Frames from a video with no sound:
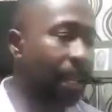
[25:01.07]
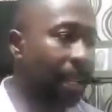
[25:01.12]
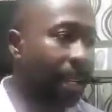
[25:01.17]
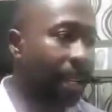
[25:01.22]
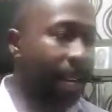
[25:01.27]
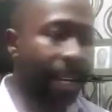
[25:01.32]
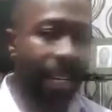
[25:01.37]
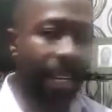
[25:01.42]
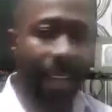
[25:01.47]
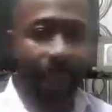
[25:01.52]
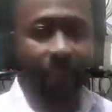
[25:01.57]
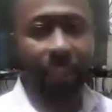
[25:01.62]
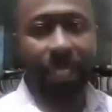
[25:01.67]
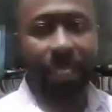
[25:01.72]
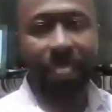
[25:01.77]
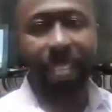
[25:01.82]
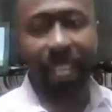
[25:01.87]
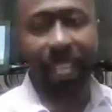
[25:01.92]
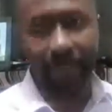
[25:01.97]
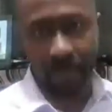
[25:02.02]
and again for
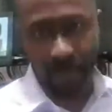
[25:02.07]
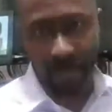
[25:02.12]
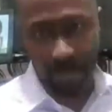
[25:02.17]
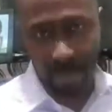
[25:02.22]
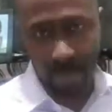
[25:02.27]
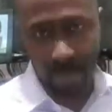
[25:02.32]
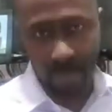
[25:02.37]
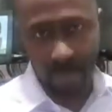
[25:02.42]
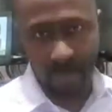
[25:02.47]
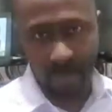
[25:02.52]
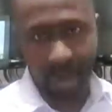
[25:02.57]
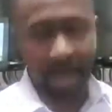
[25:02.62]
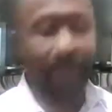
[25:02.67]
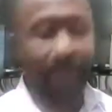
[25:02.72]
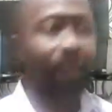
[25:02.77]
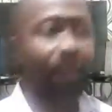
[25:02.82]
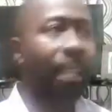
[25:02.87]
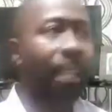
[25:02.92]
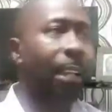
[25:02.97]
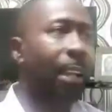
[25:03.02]
start from somewhere.
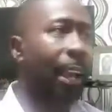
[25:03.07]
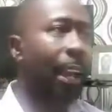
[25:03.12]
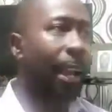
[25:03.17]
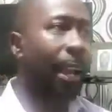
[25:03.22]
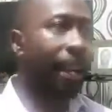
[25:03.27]
And